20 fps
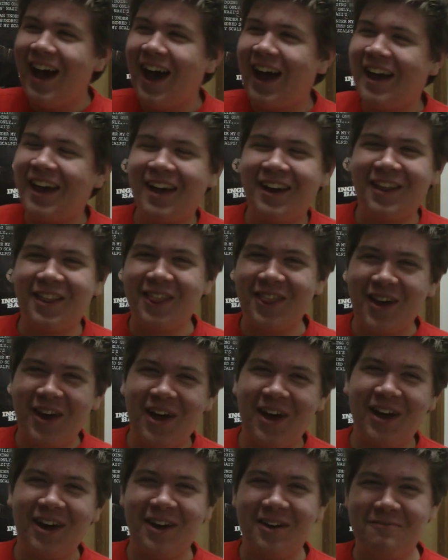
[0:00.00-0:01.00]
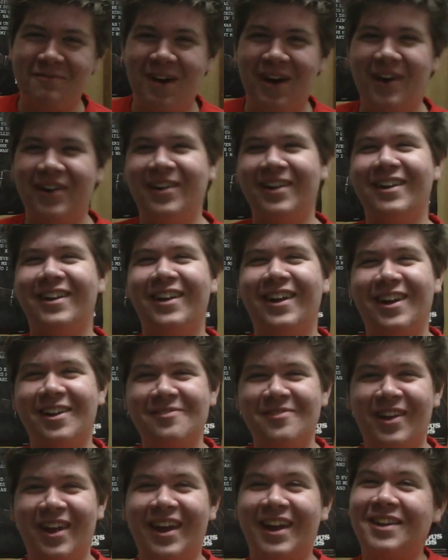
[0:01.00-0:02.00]
I kind of thought about it, and
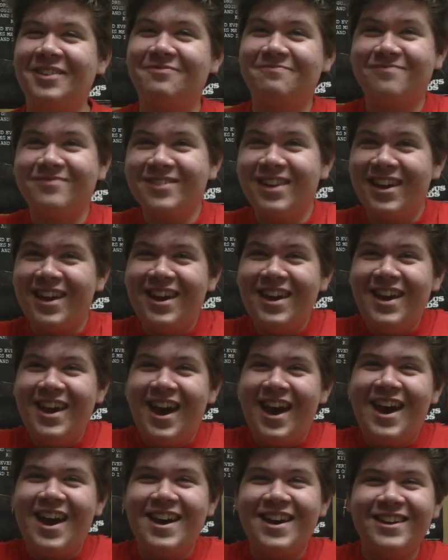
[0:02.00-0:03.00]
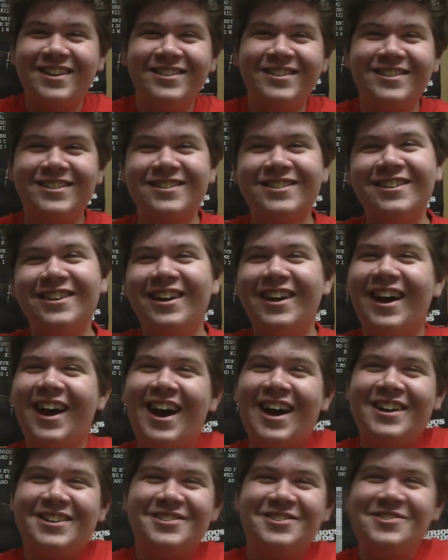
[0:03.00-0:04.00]
I'm like, hey guys,
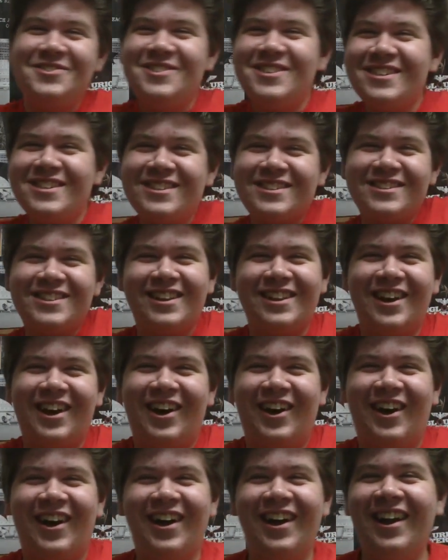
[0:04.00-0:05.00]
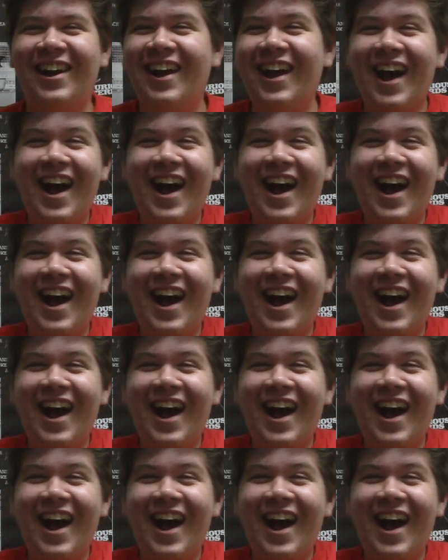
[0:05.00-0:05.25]
I do this a lot.